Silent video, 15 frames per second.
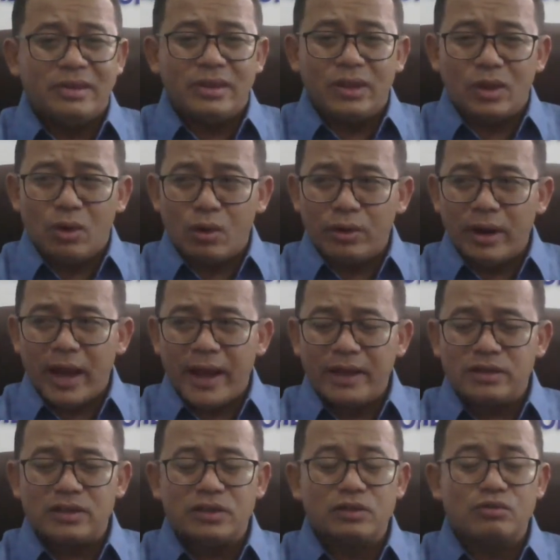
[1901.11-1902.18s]
known
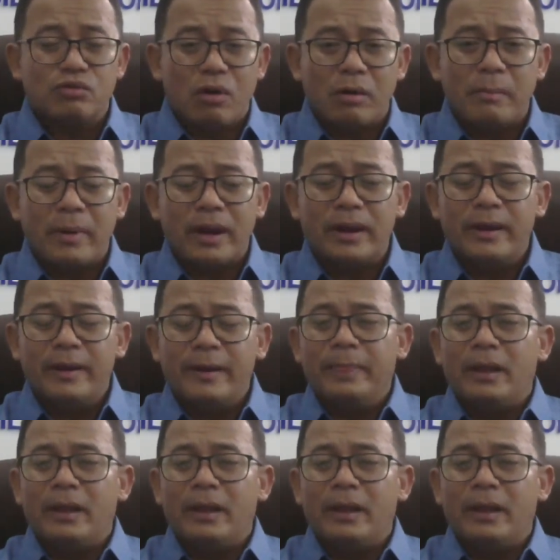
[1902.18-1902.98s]
as Rongmei,